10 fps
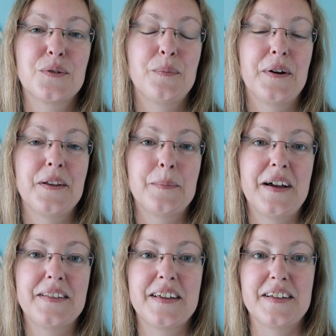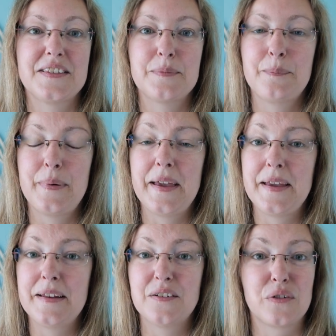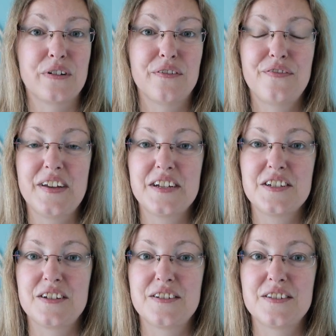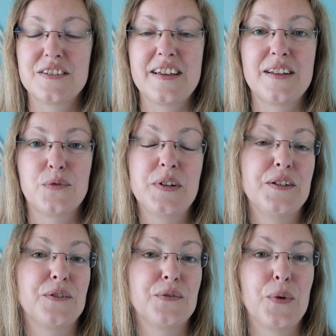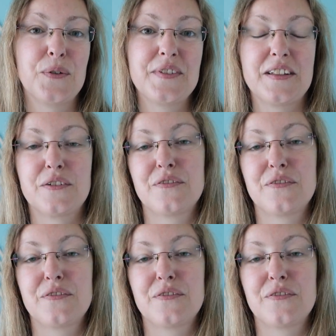your bunny might get pain or infections, and we don't want that of